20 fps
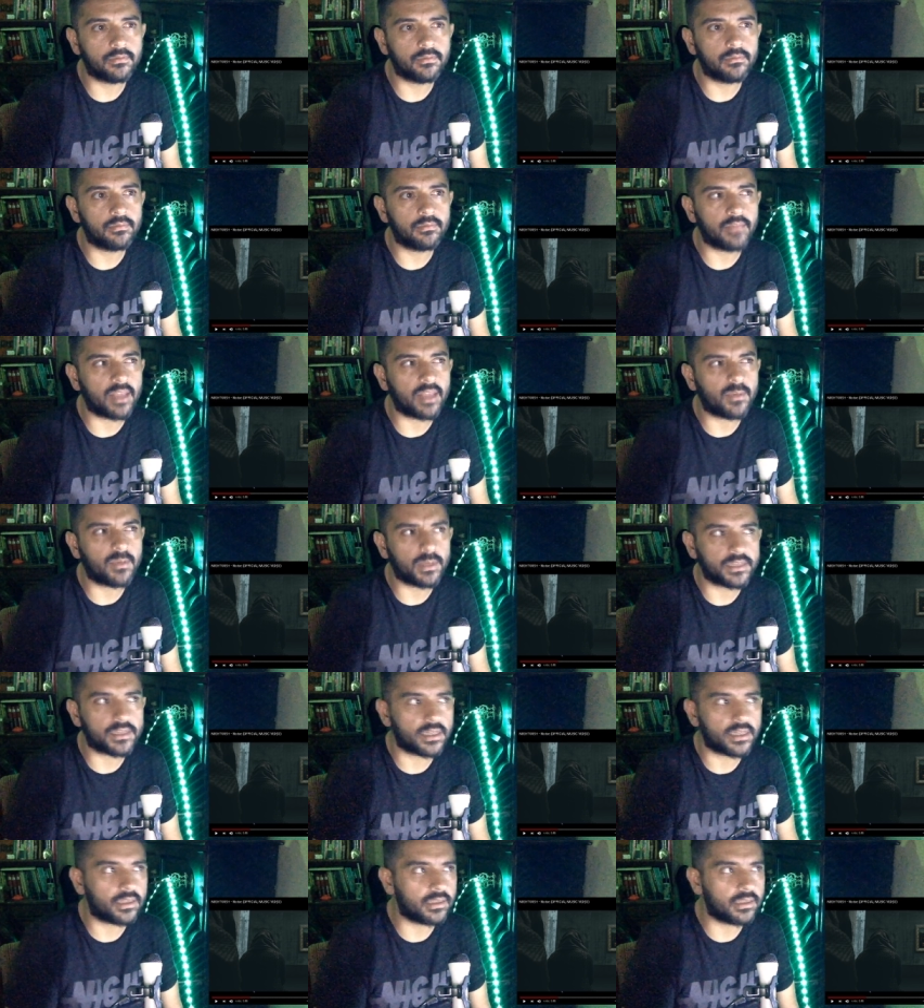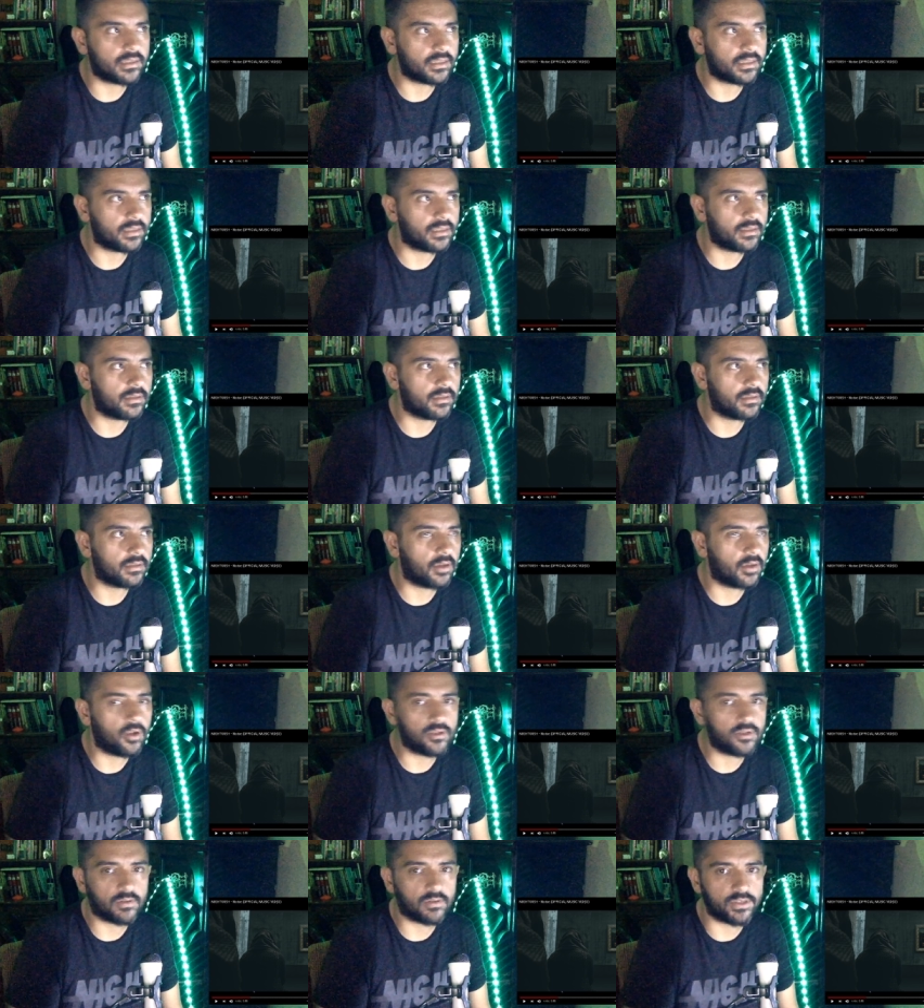Nightwish is a,
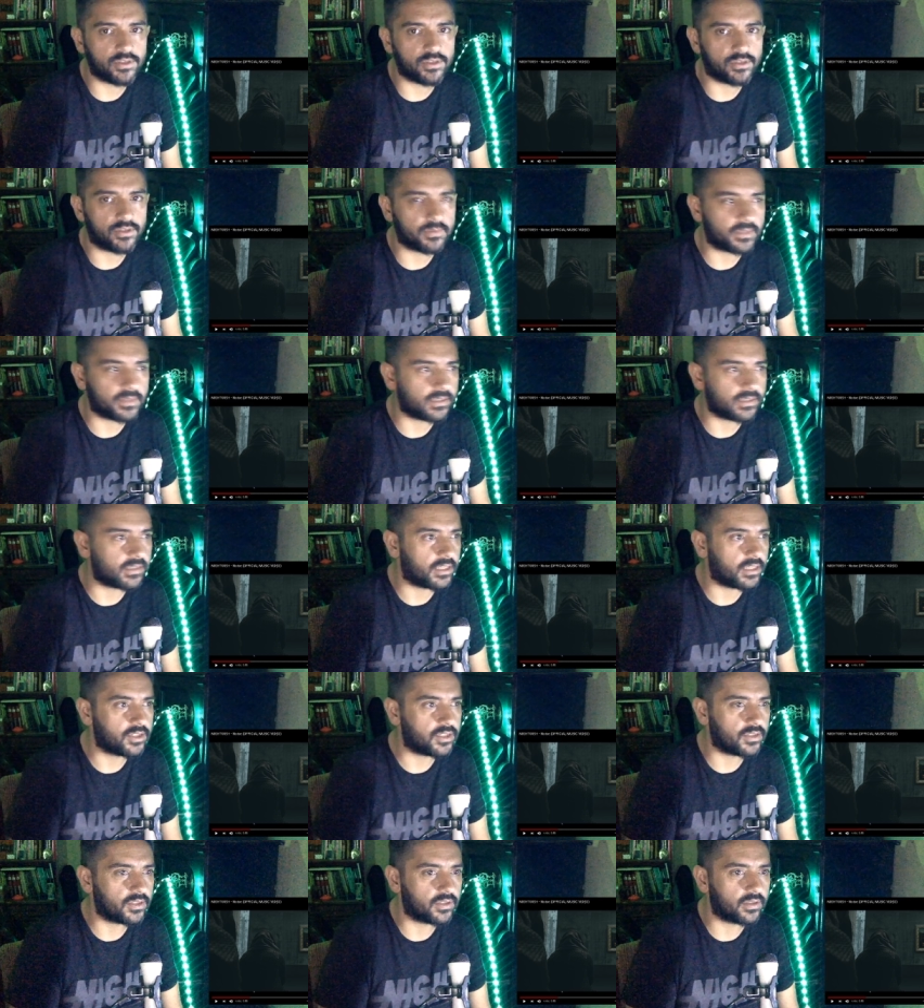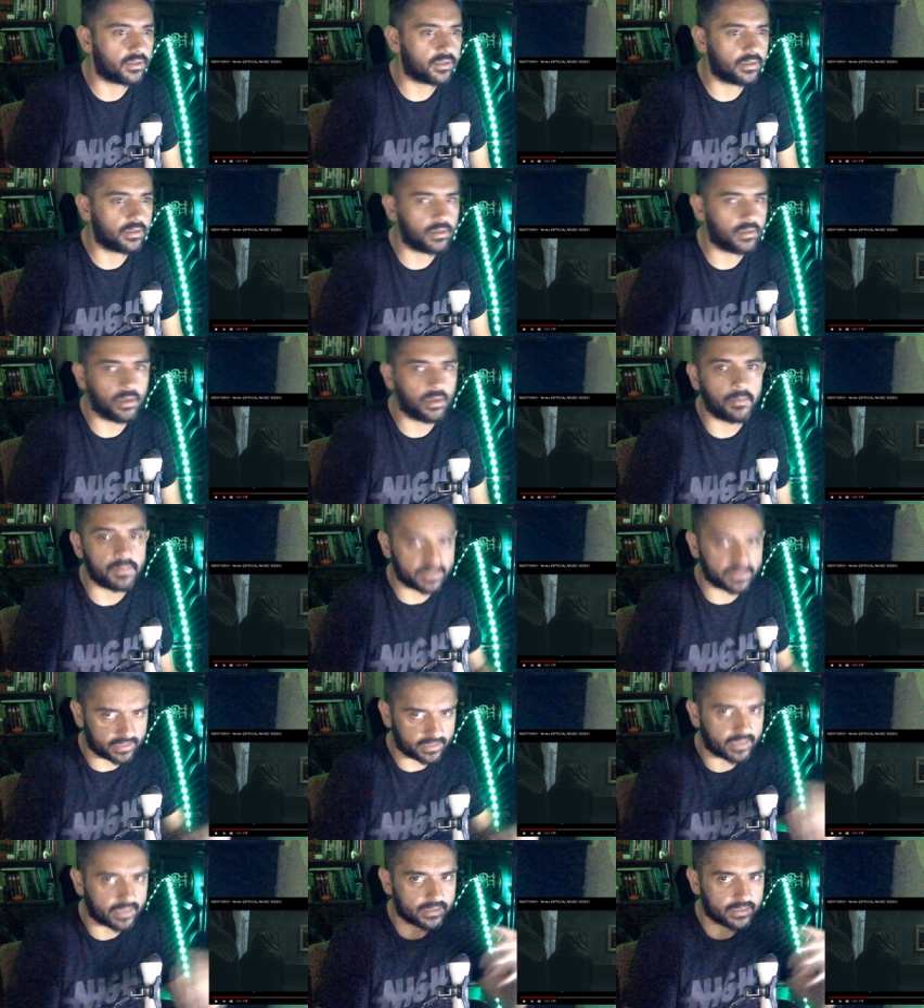also a YouTube sensation uh,
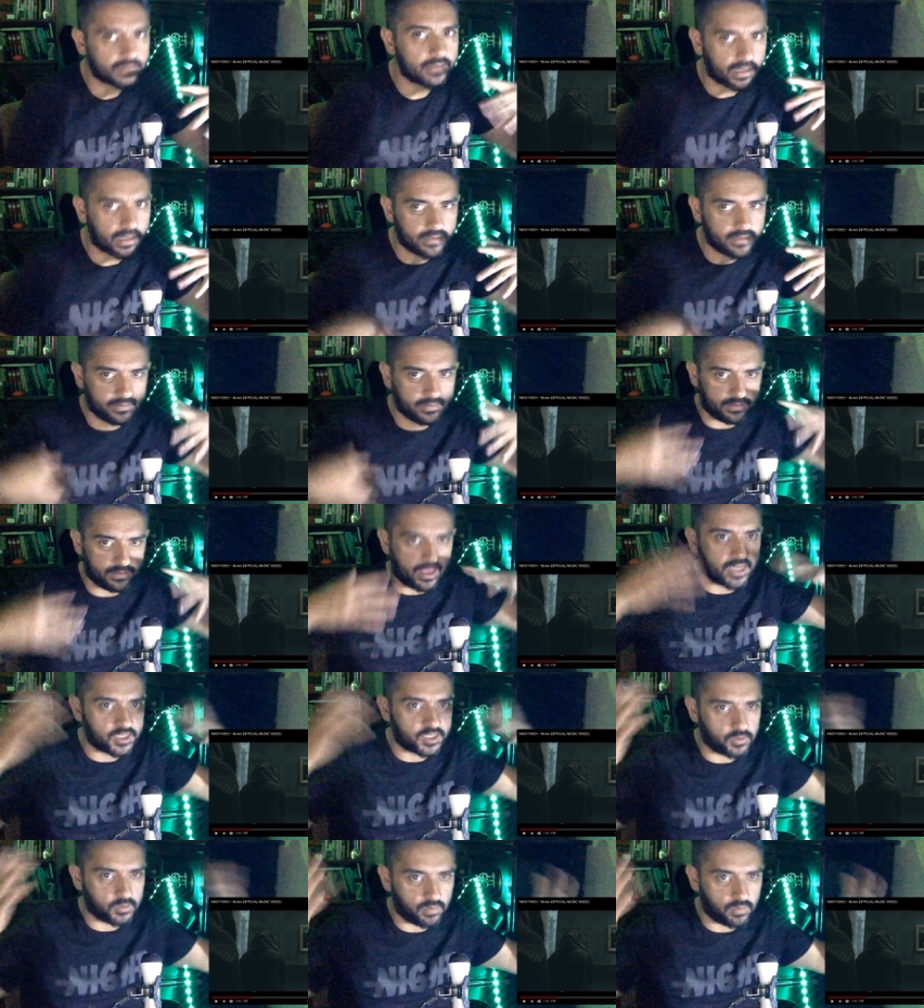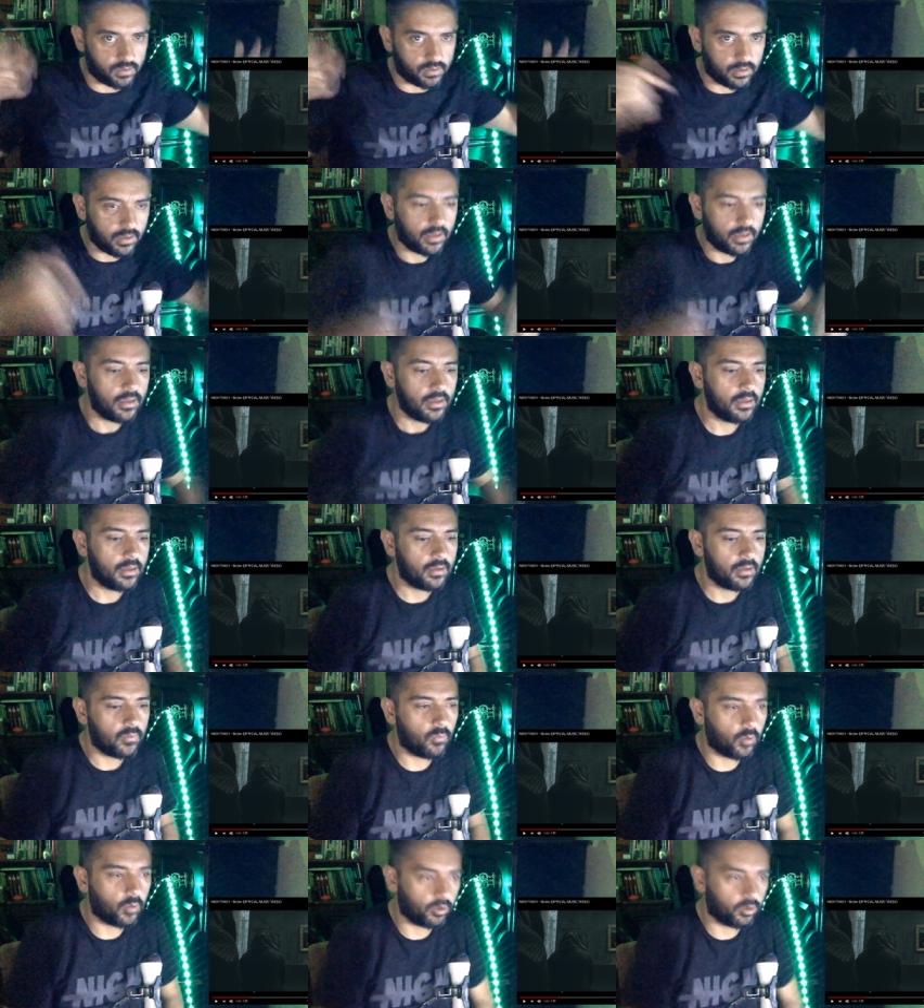besides an actual
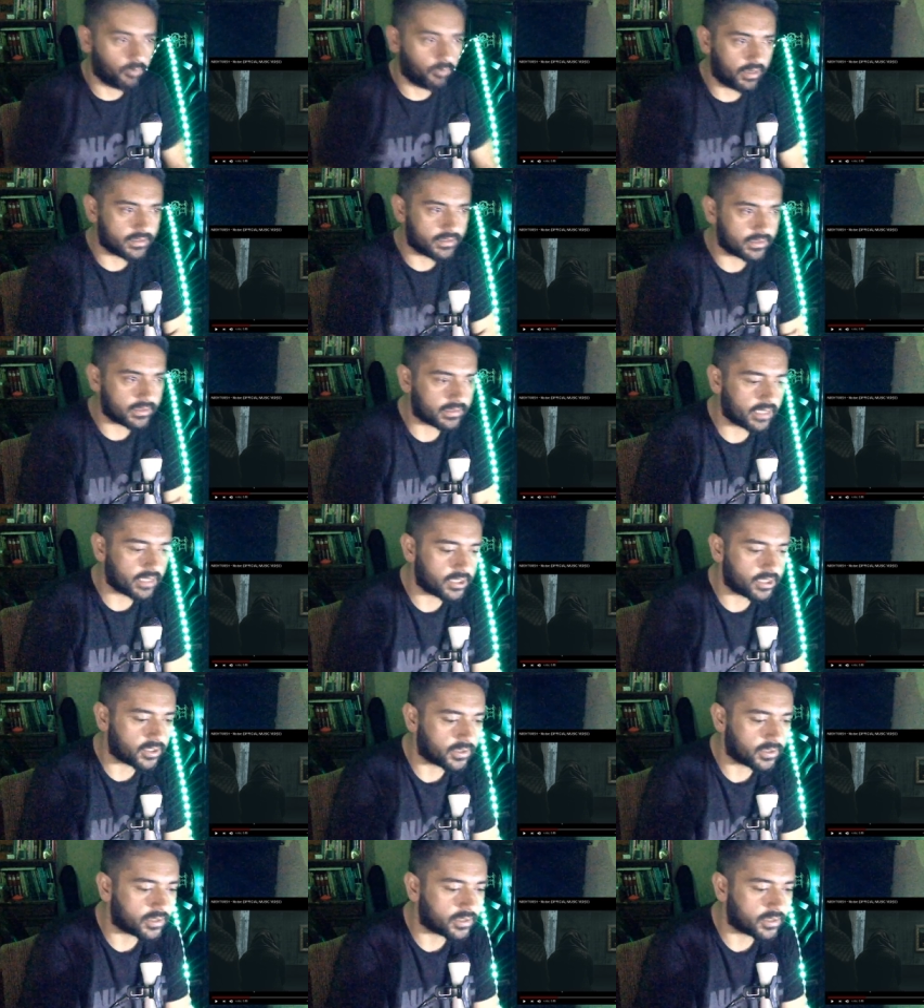worldwide sensation.